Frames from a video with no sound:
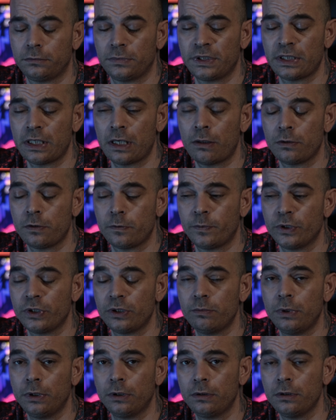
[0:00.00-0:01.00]
I say, "How it's
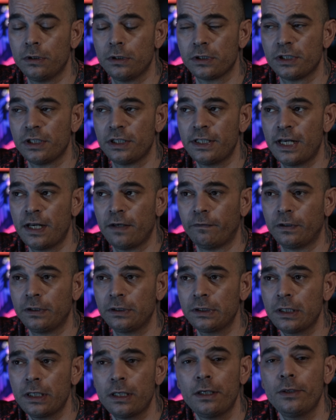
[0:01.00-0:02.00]
possible to lose a diver?"
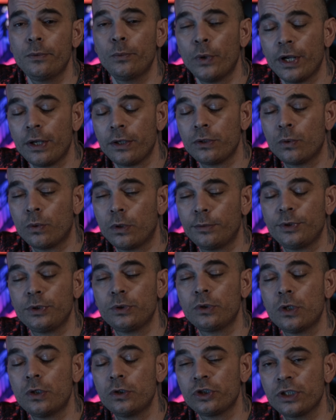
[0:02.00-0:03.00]
I say, "Anyway, you want me
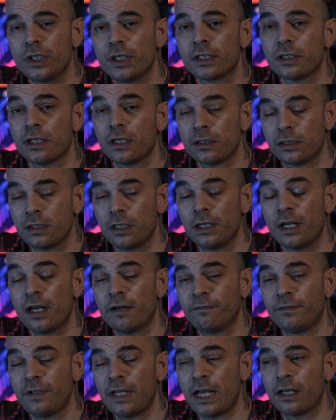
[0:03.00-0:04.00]
to go search? I still
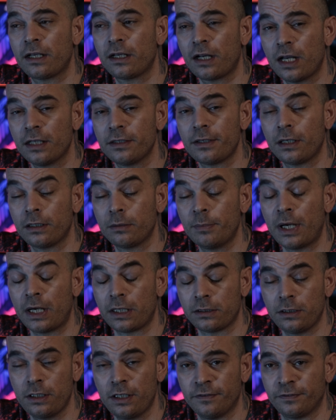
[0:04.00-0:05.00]
have like 100
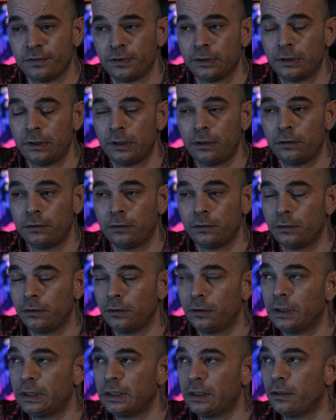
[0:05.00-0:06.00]
bars left."
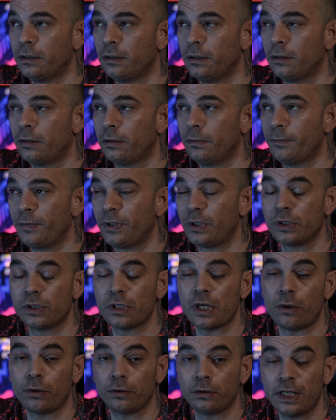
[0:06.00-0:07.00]
Because
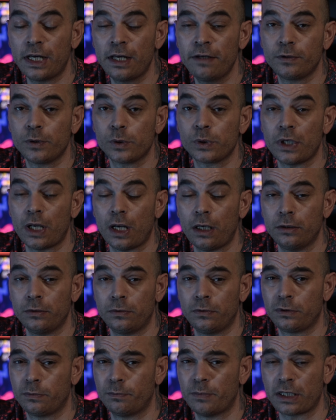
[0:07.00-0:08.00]
our dive was shallow,
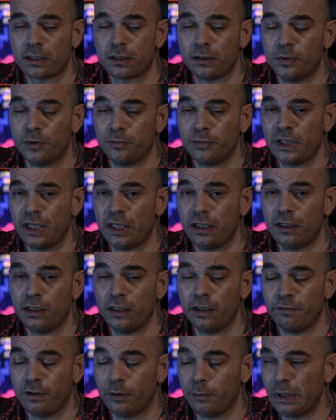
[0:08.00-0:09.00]
was maximum
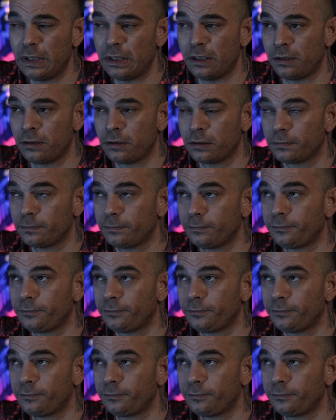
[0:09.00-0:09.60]
10-11 meters.